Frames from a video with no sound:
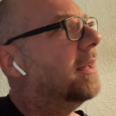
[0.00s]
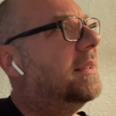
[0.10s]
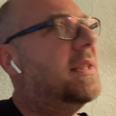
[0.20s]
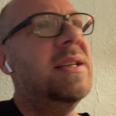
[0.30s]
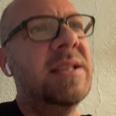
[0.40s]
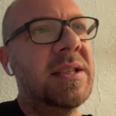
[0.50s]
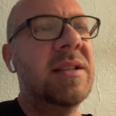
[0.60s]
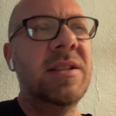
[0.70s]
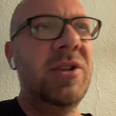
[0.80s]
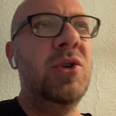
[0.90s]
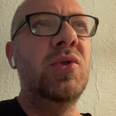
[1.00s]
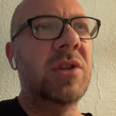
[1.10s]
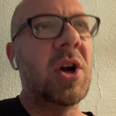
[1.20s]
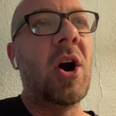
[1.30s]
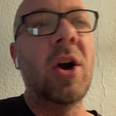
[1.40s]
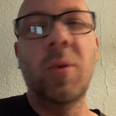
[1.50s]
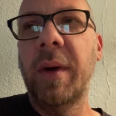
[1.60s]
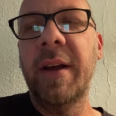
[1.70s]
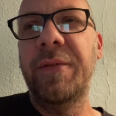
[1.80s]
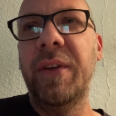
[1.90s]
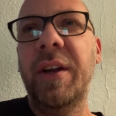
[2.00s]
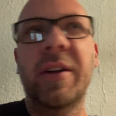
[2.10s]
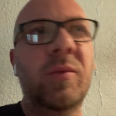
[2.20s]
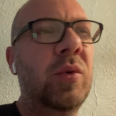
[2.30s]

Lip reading: decent used car, what I figured